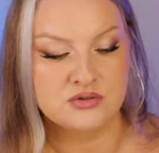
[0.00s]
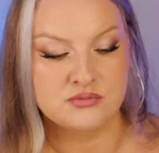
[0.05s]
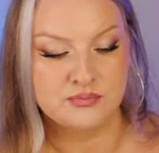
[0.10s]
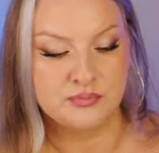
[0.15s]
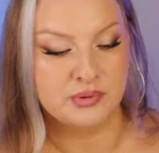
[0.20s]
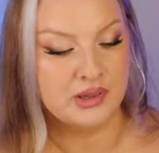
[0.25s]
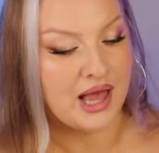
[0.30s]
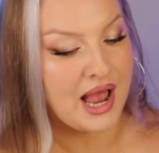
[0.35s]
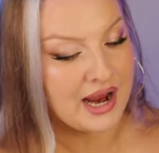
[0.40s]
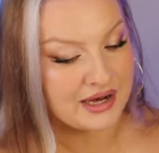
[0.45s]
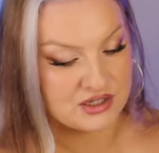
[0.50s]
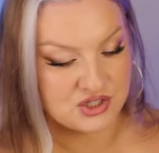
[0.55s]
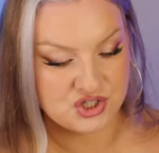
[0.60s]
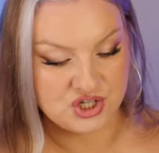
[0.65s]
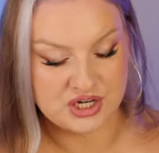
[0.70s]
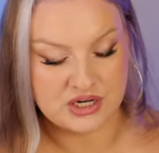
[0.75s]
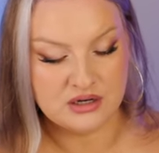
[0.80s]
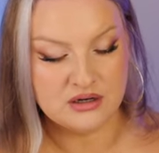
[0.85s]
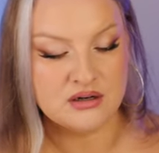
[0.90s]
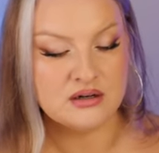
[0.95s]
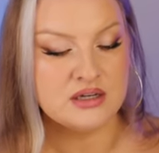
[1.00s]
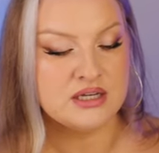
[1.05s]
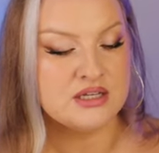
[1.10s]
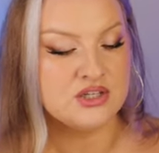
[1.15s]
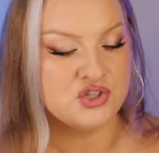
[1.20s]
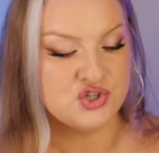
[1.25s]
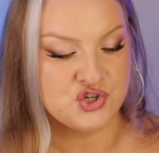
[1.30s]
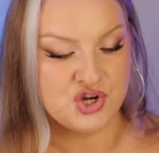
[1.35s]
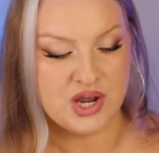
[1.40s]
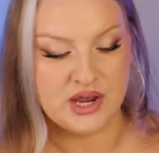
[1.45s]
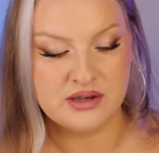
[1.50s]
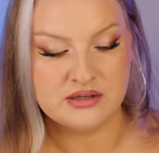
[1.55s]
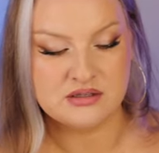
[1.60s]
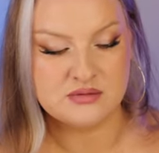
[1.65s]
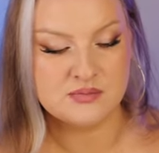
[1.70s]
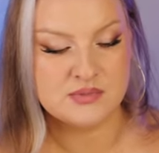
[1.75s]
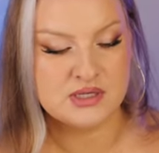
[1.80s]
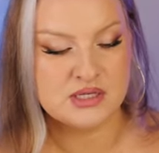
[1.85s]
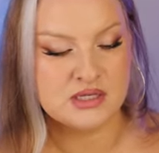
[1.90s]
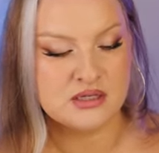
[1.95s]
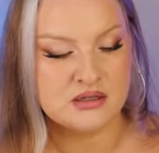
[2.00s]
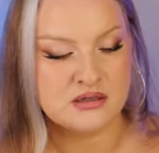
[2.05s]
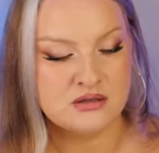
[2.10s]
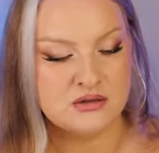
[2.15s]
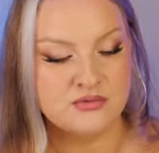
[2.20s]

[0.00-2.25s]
black cherry, jasmine.